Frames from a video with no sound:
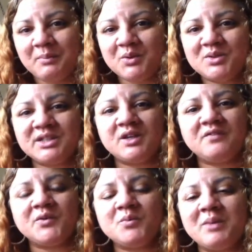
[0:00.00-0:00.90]
But also, you
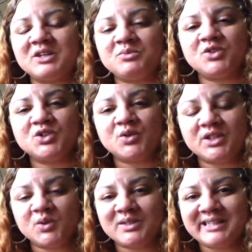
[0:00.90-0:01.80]
feel much more
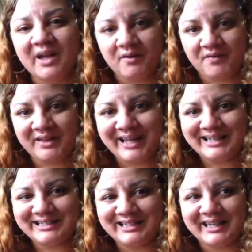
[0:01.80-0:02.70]
assured in yourself that
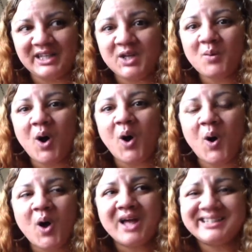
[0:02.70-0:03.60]
actually you are